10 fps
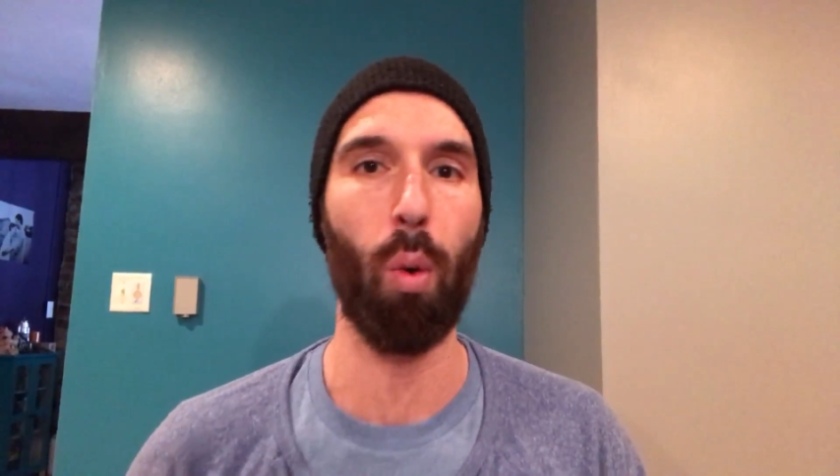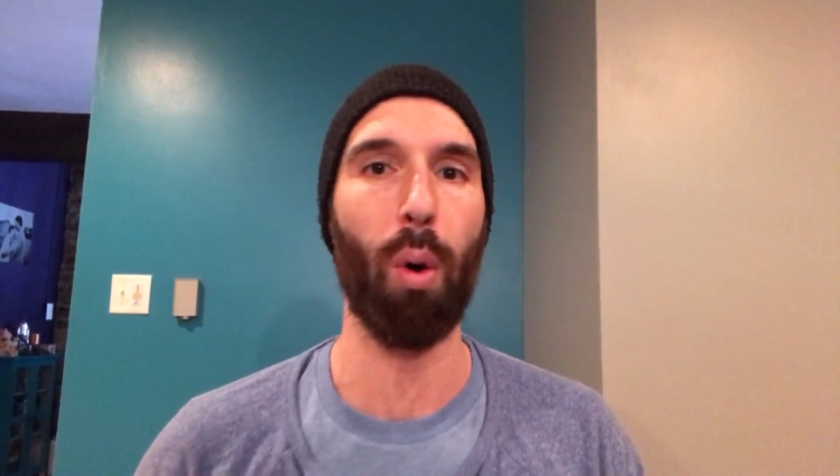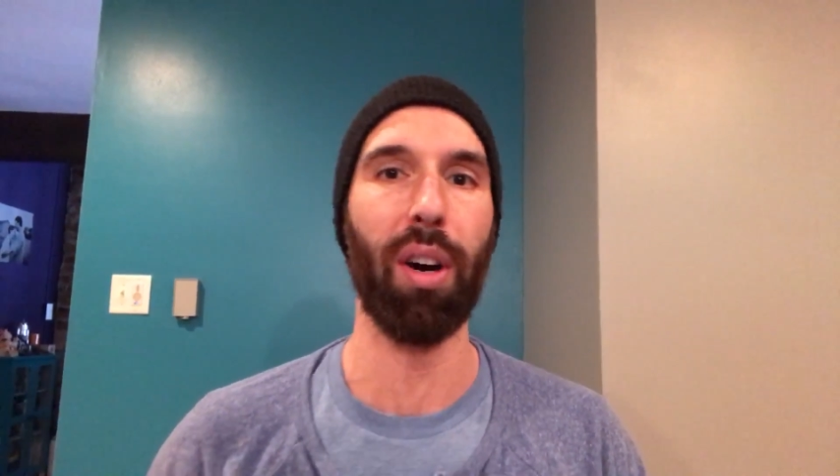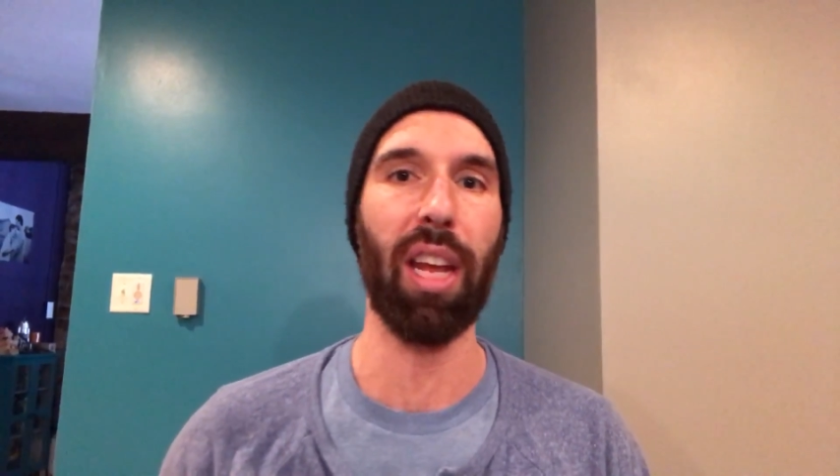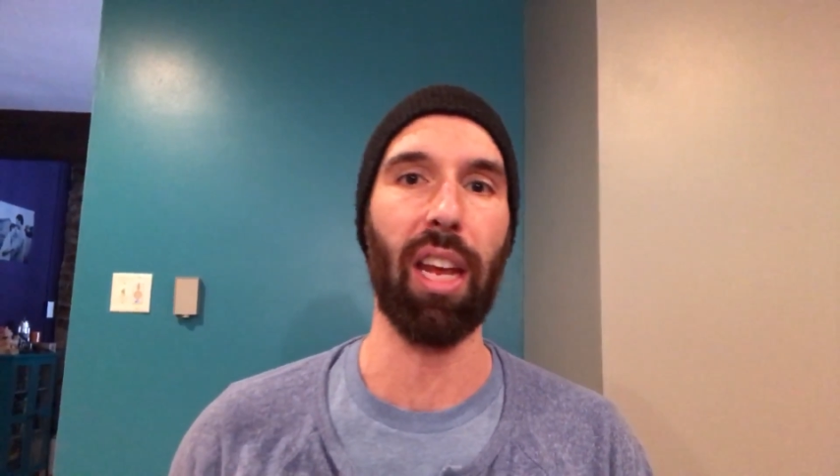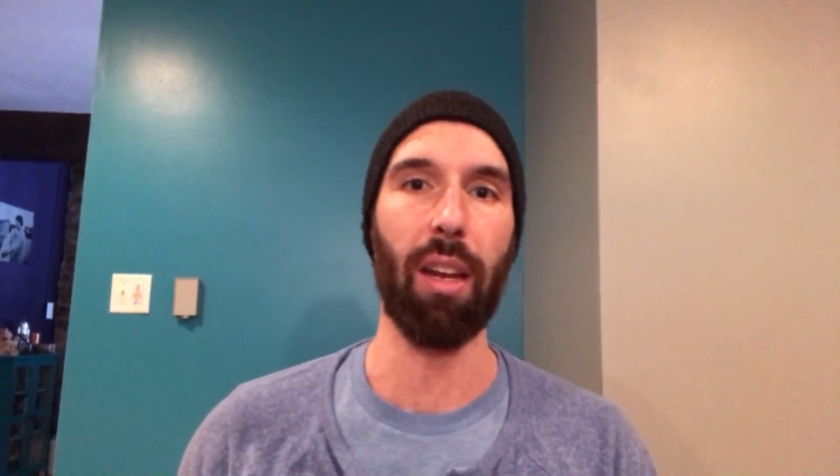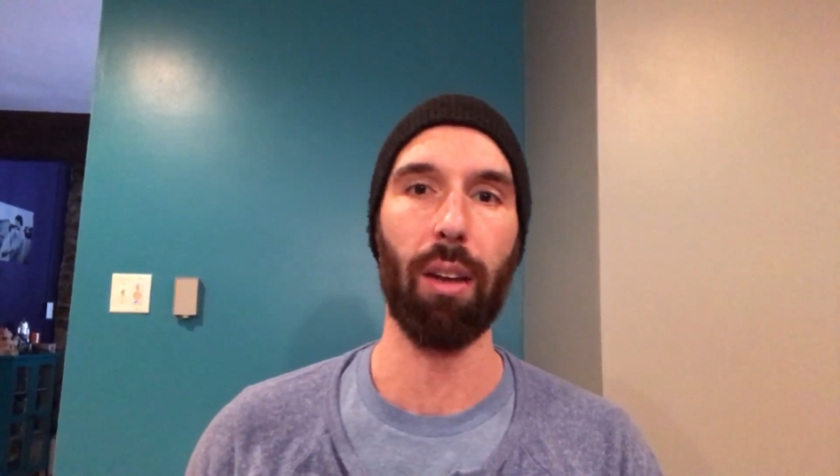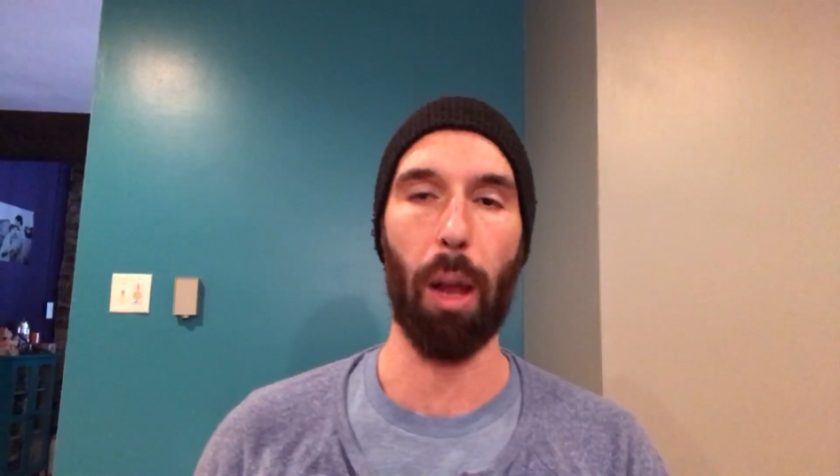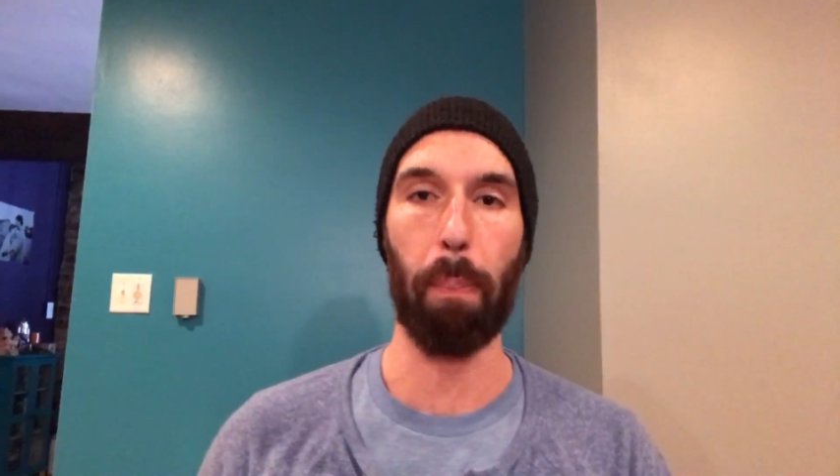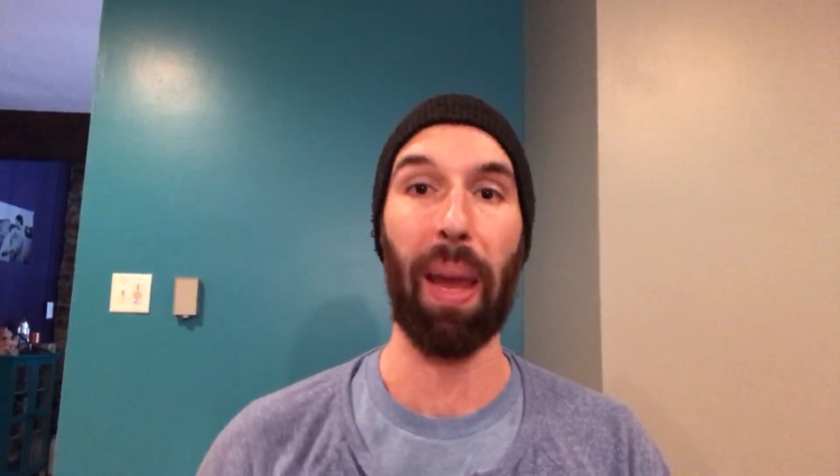or
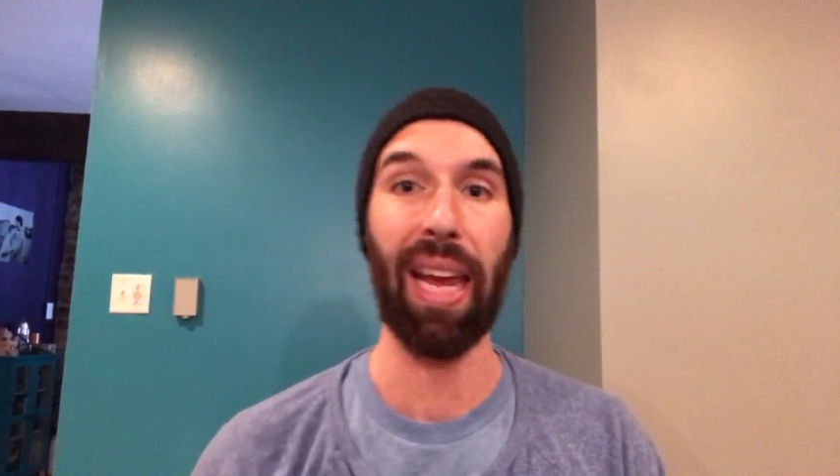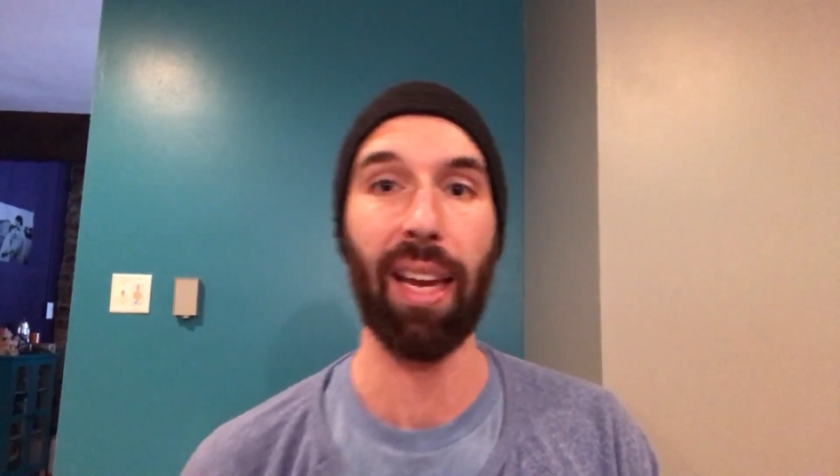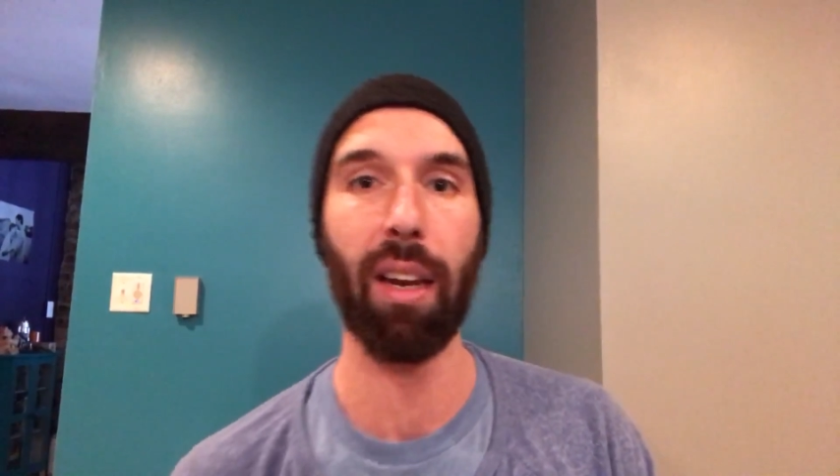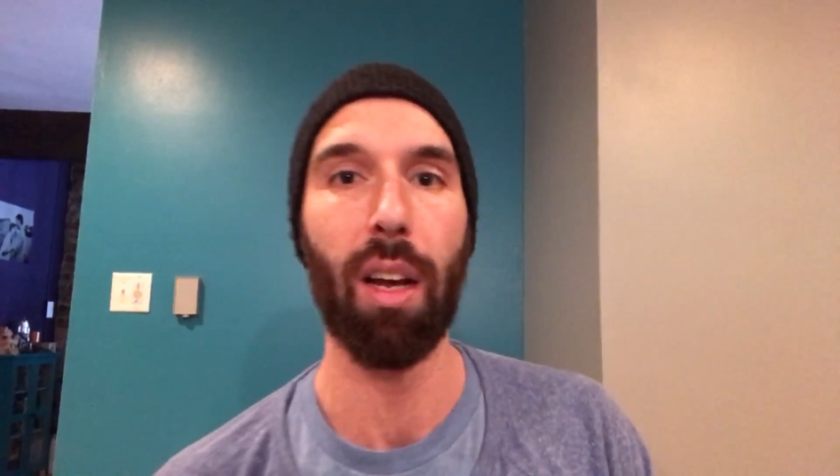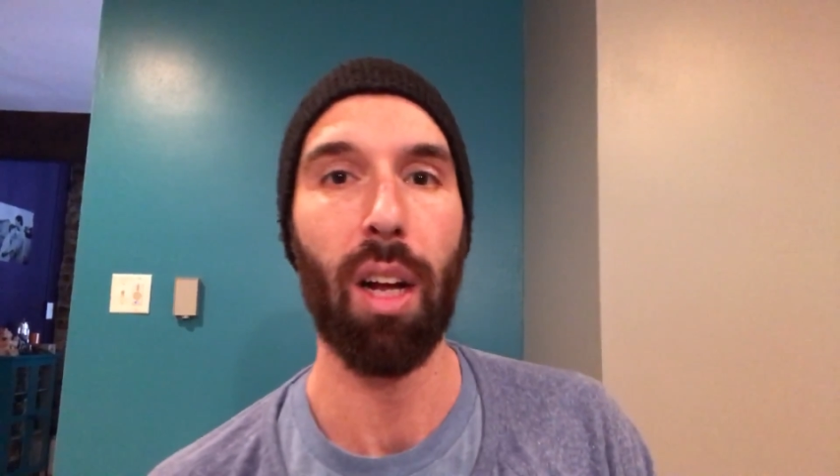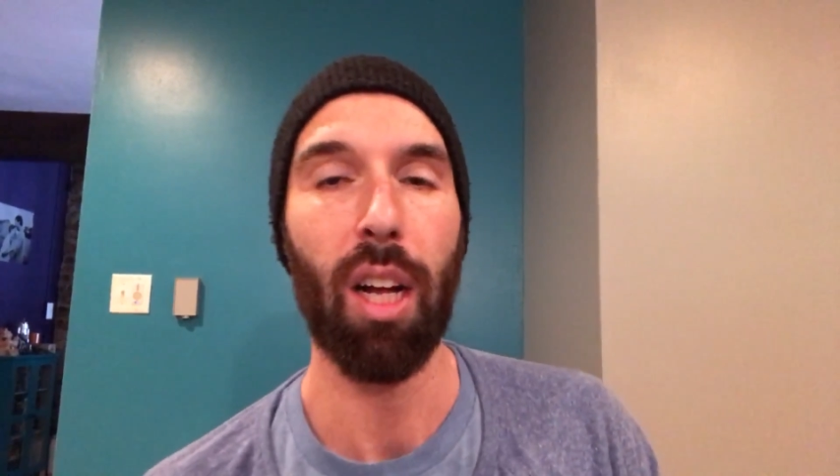a pain,